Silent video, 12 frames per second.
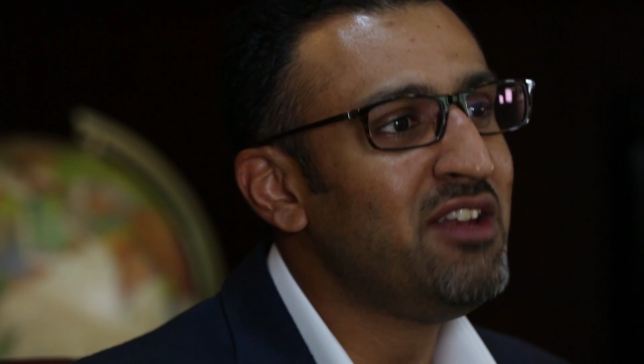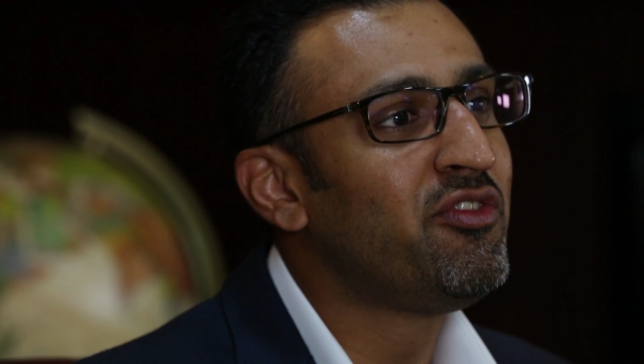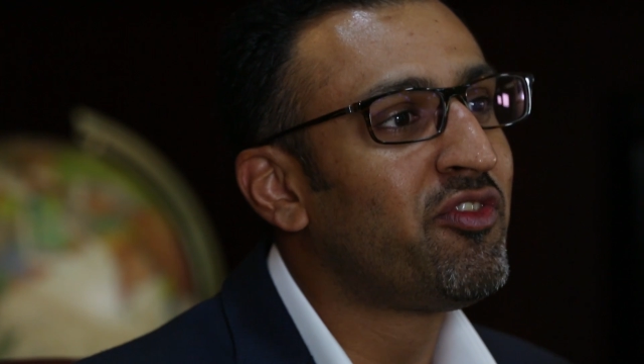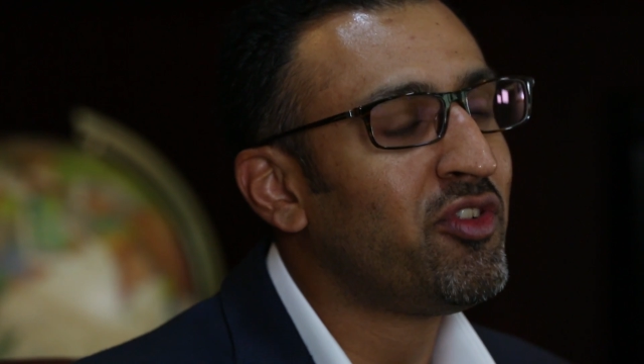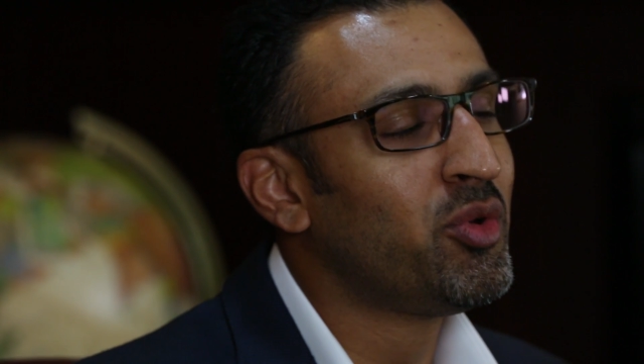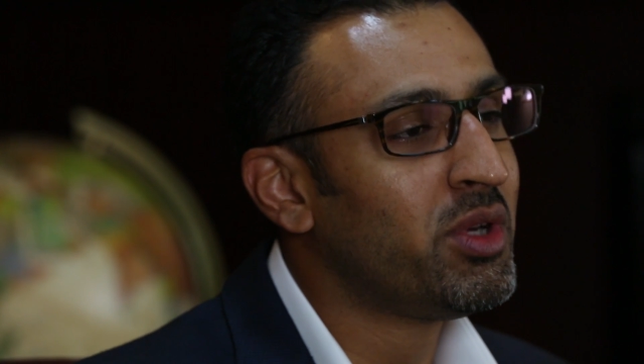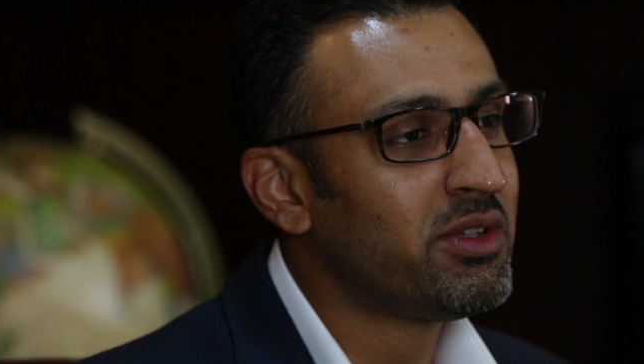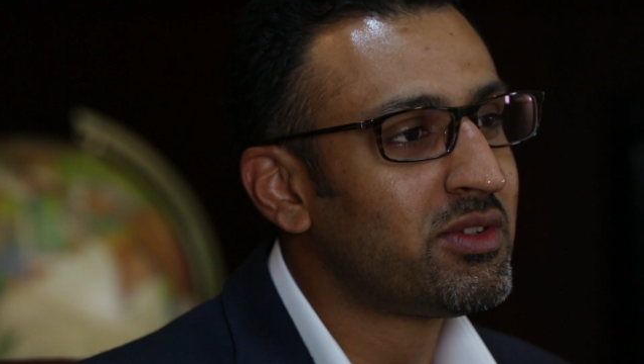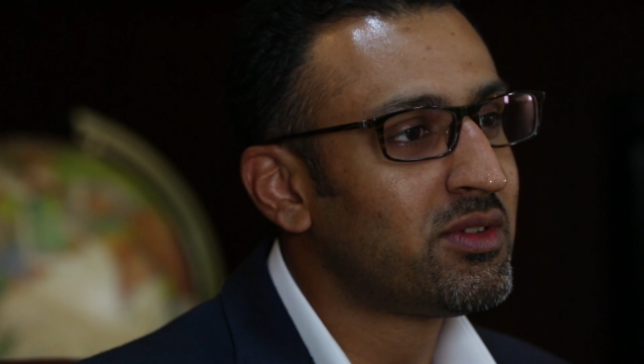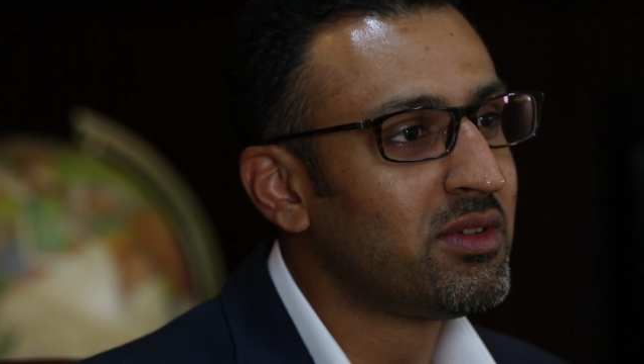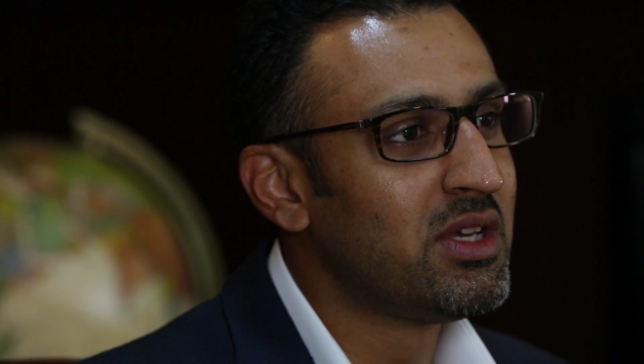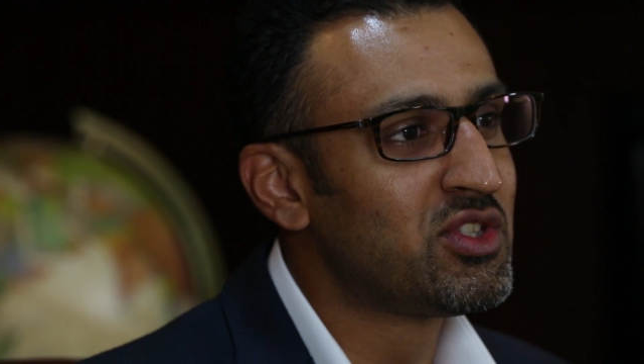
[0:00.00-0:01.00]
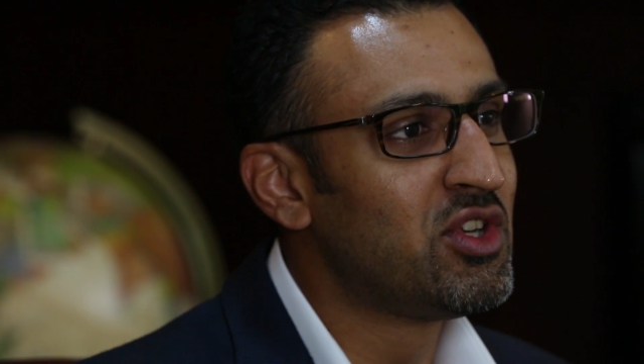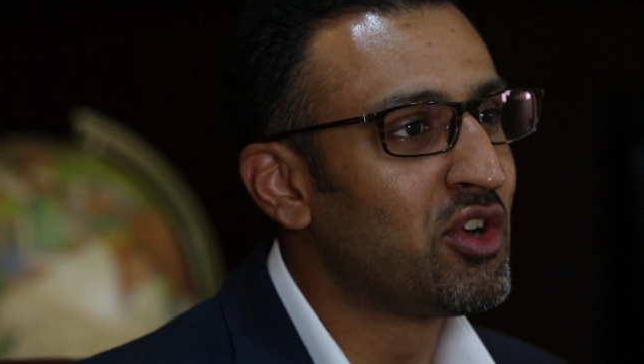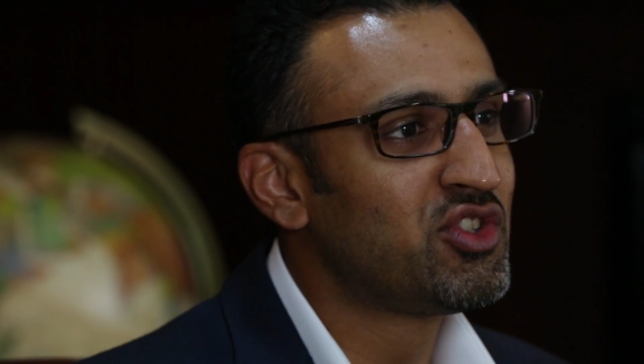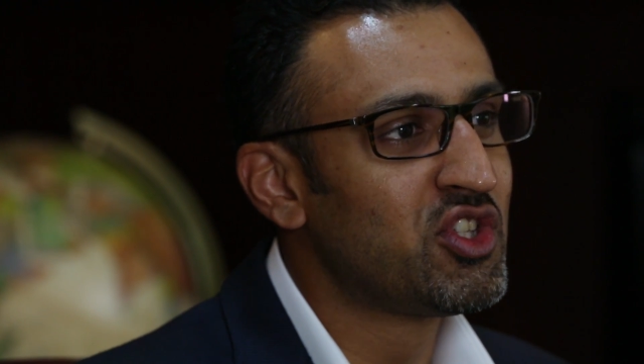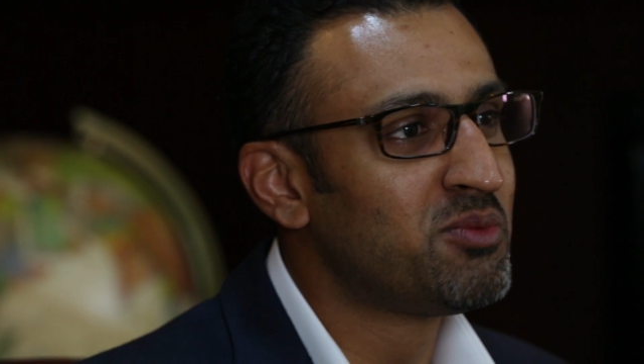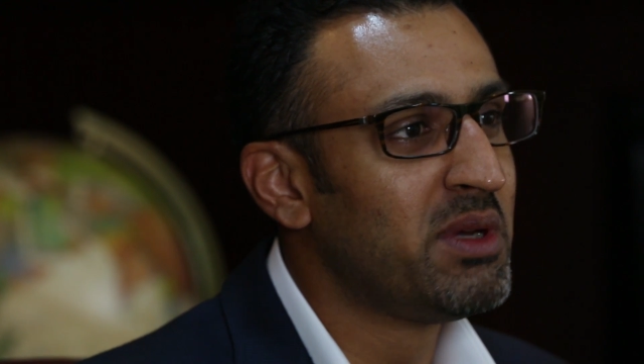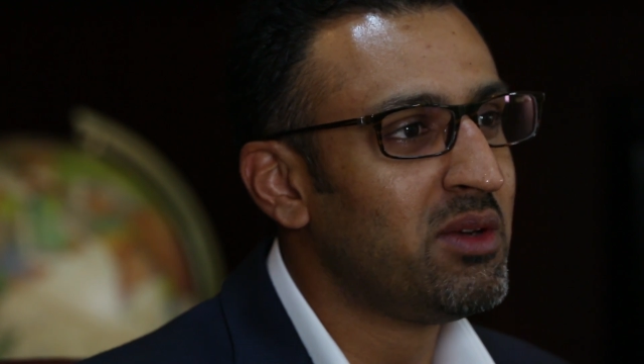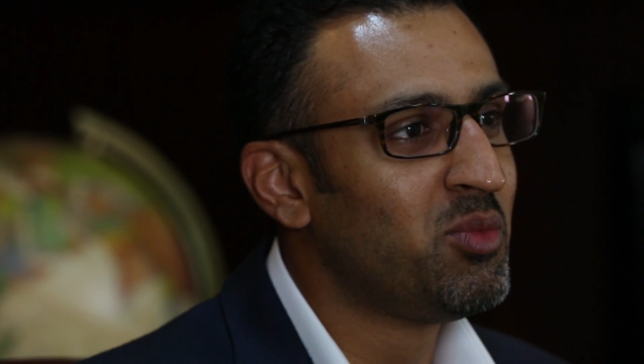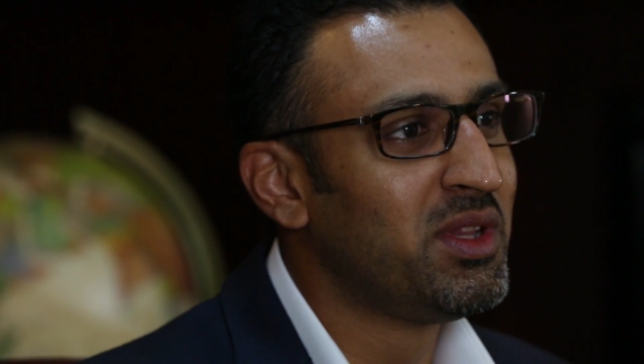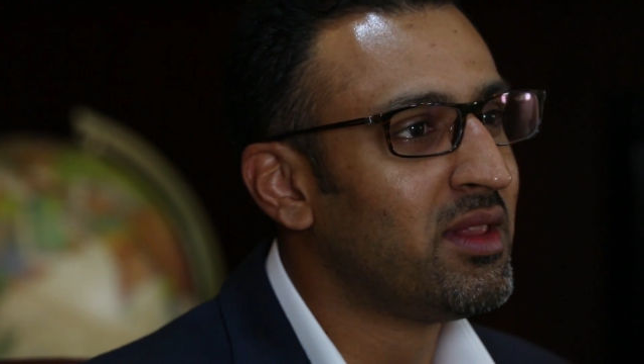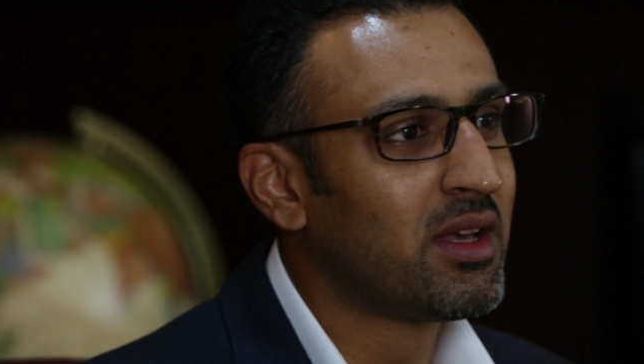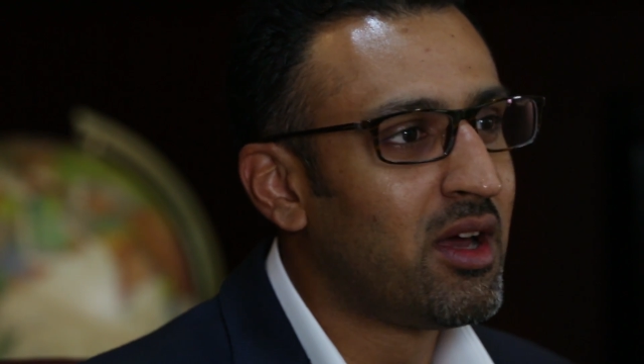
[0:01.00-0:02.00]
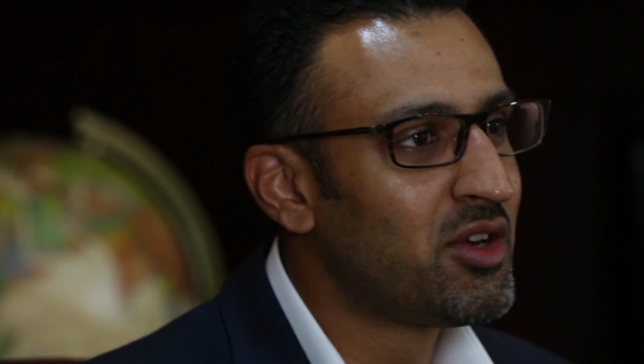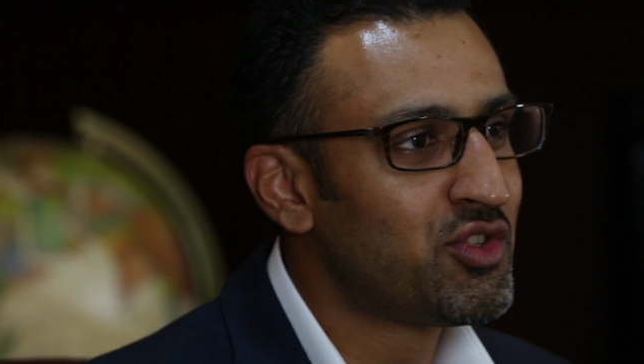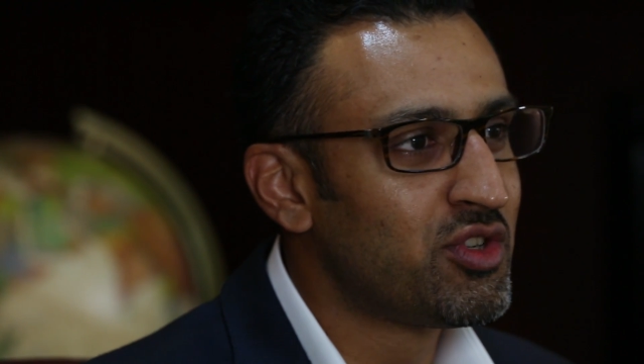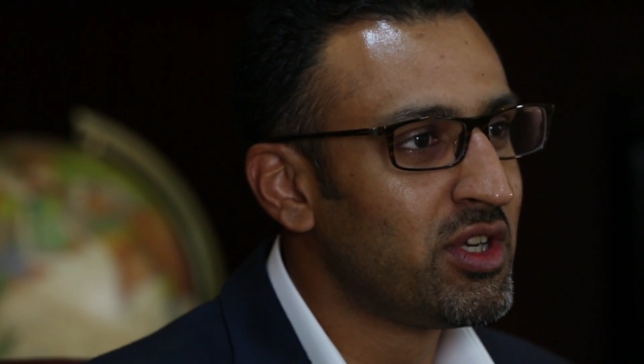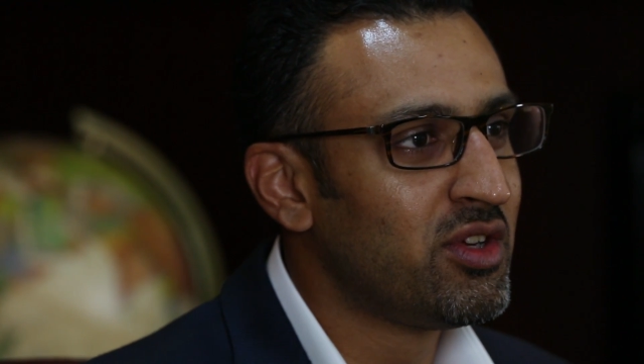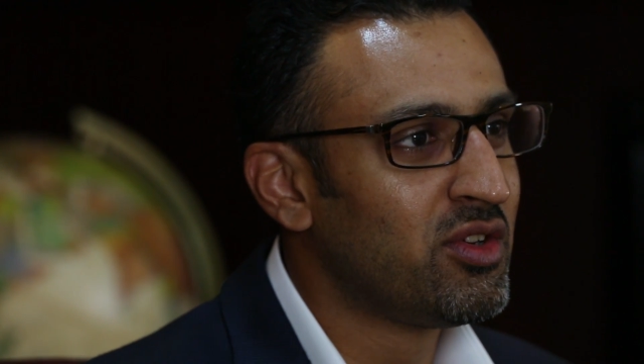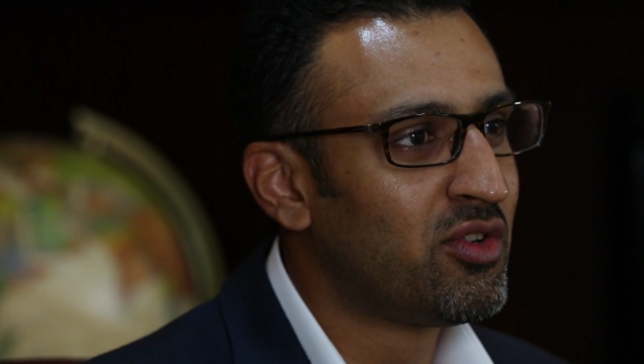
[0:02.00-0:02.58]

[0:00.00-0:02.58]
influence has not just been within the country